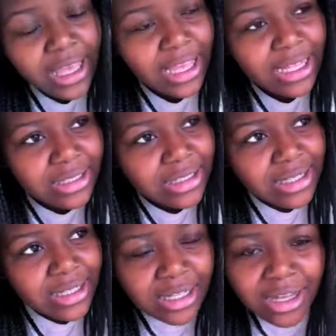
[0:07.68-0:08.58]
and
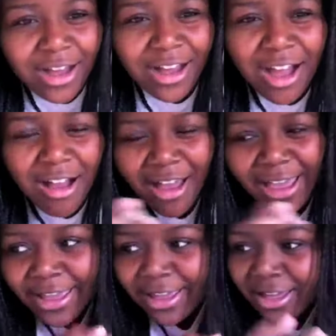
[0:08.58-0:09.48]

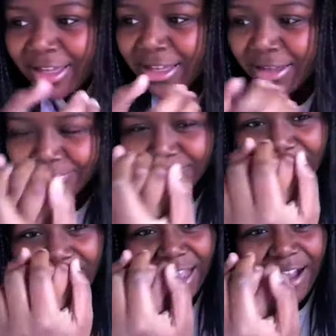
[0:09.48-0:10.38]
I...
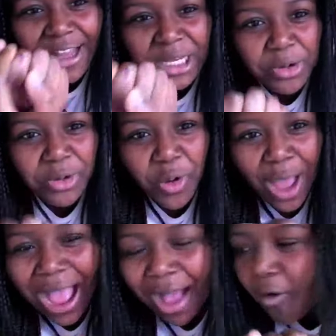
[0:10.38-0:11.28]
I don't know
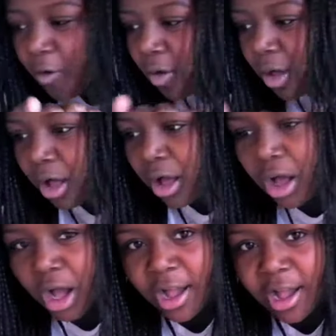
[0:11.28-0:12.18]
how
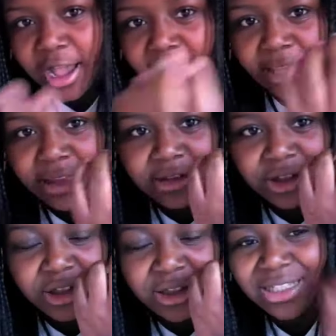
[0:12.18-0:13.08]
I
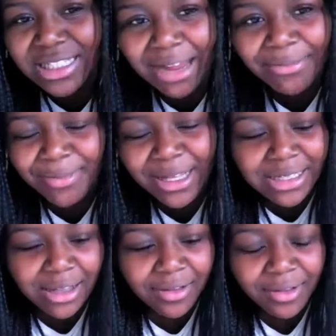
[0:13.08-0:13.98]
just stabbed
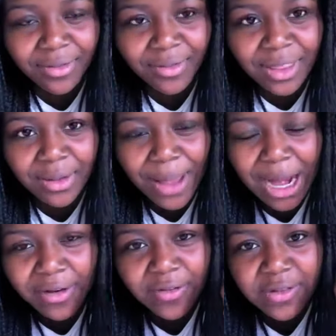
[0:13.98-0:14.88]
myself with a
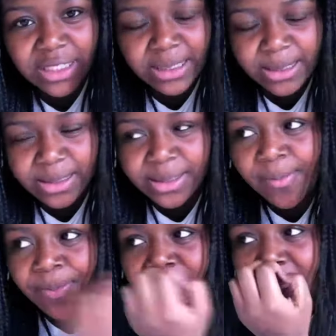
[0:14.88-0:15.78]
pair of scissors.
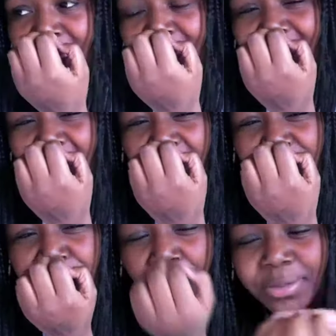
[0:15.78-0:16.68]
Then I
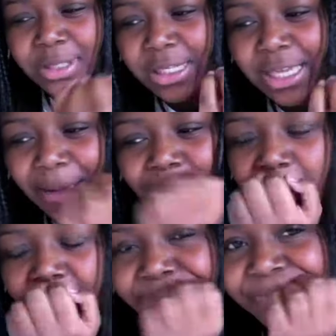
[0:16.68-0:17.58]
dropped the camera